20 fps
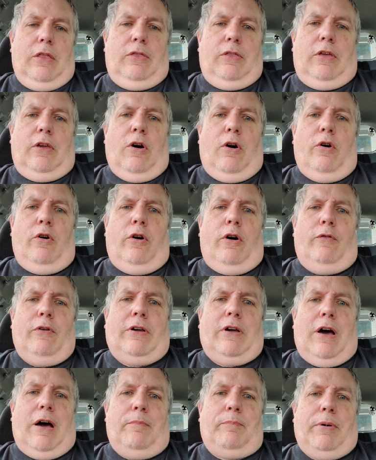The owner of a
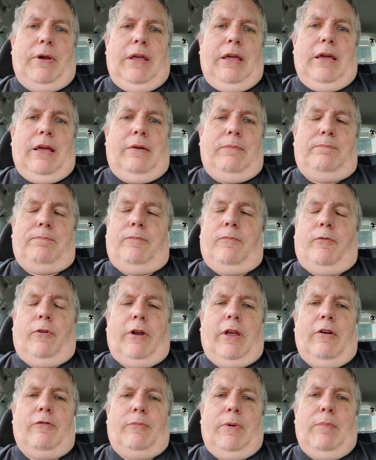company, and
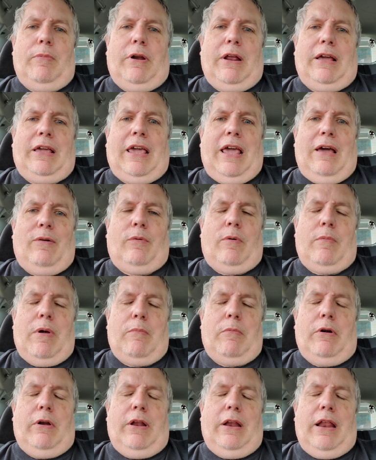forgive me, but I can't
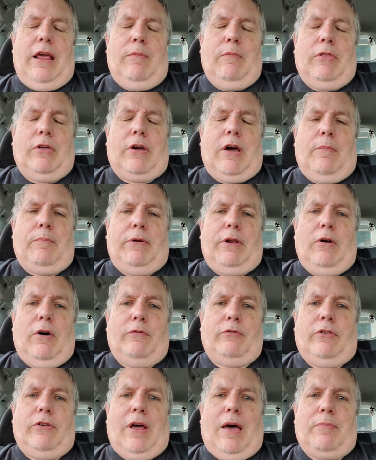remember the name of the company
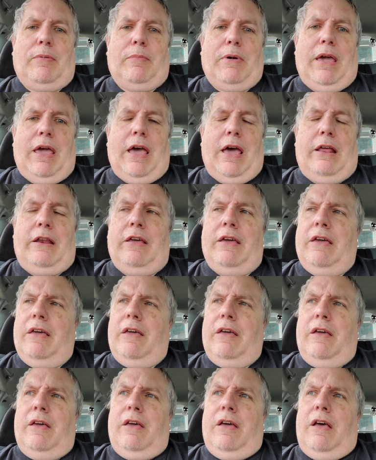off the top of my head
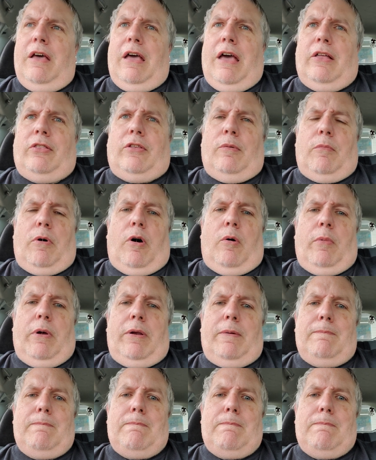at the moment,